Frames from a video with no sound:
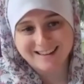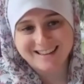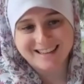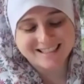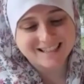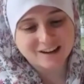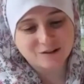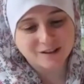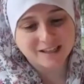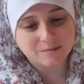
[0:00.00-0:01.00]
It's not
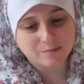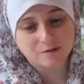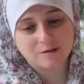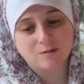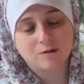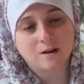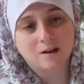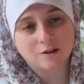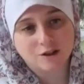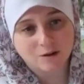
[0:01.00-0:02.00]
only in birth that we're
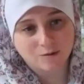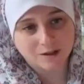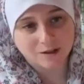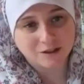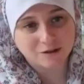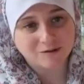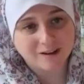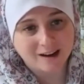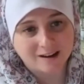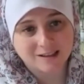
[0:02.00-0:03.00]
not sure what to do
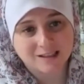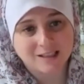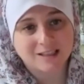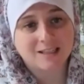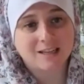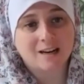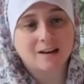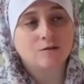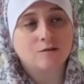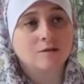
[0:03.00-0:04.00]
next. It's not
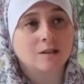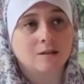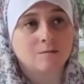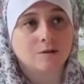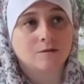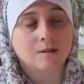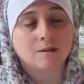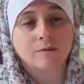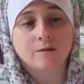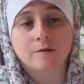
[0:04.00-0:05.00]
only in birth that
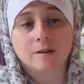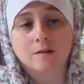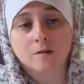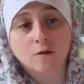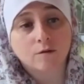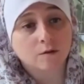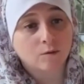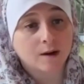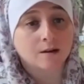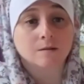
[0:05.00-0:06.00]
we feel
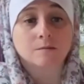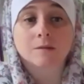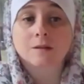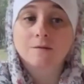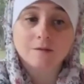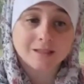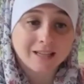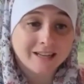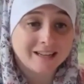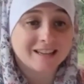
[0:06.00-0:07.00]
overwhelmed,
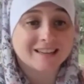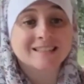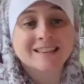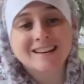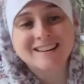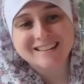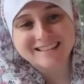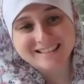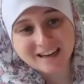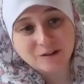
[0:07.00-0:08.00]
fatigued,
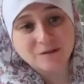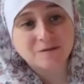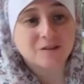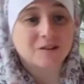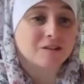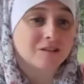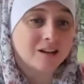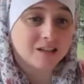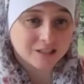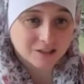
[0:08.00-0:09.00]
doubtful,
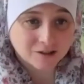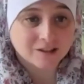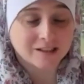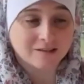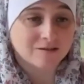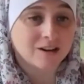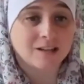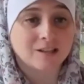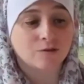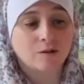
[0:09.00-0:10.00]
uncertain,
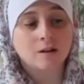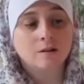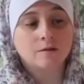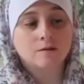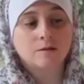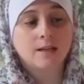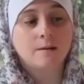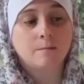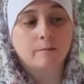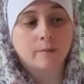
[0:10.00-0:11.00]
right? So all of those
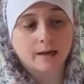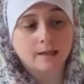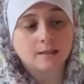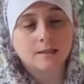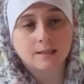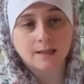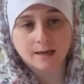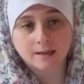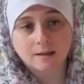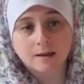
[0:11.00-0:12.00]
same mindset